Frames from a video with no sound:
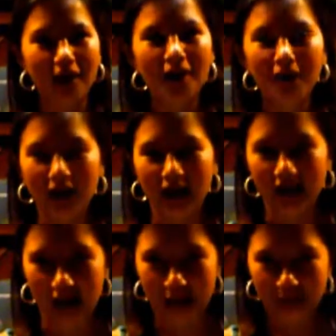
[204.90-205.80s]
Okay,
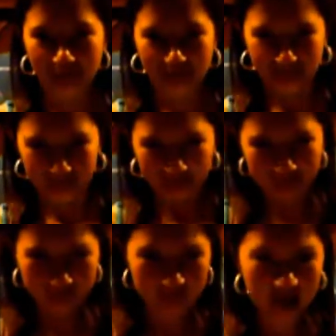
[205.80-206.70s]
yeah.
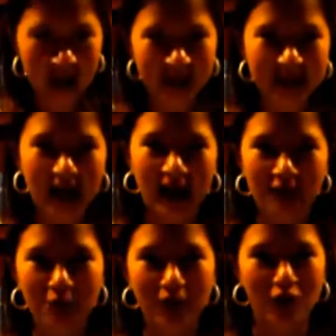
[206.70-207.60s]
And
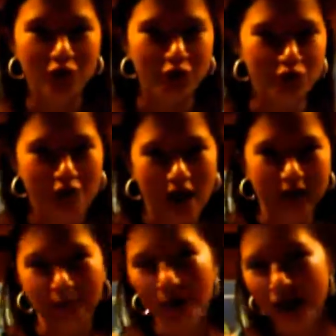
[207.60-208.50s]
then we also tried the
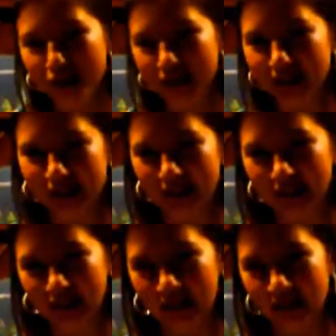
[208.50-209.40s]
punching
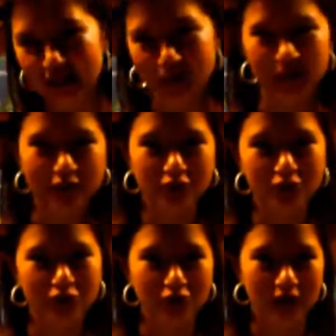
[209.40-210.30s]
techniques. My sister
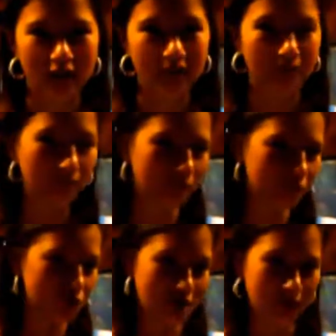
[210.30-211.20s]
just tried
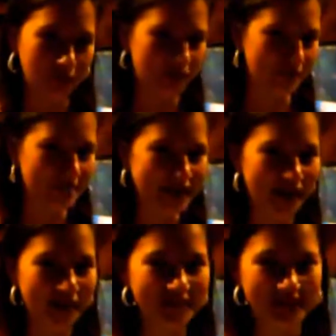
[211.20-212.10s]
it with
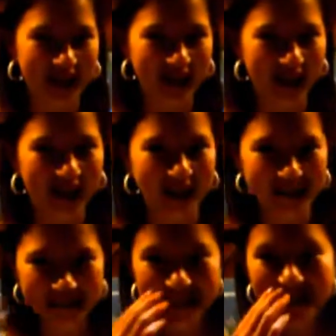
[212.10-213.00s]
themselves, and
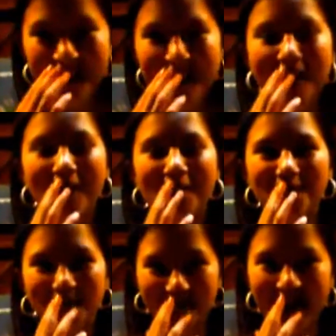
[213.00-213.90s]

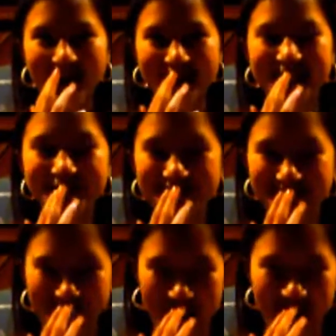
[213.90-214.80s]
we've had some
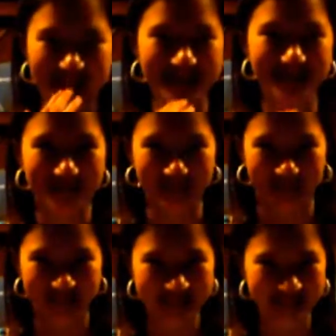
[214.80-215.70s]
bad
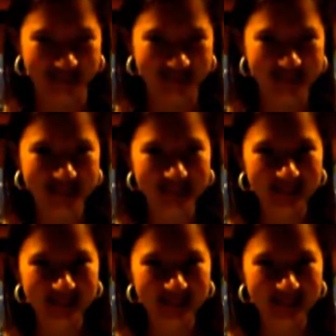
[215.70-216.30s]
experiences.